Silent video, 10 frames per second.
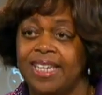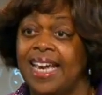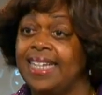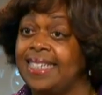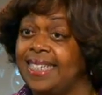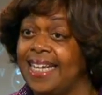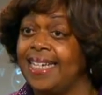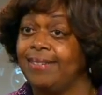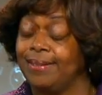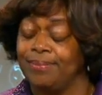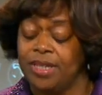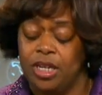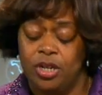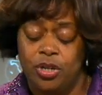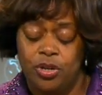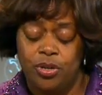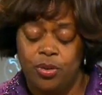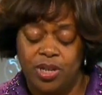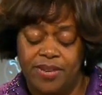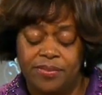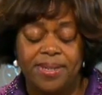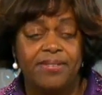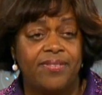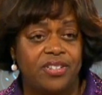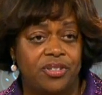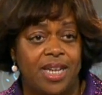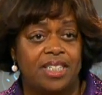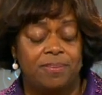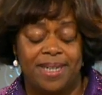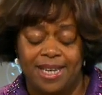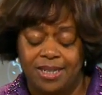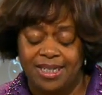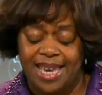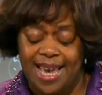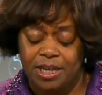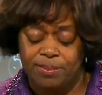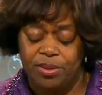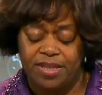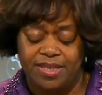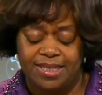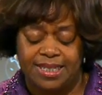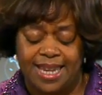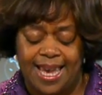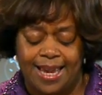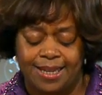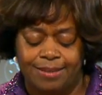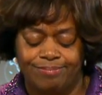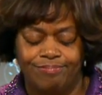And to date, no government official has been held accountable in this attack.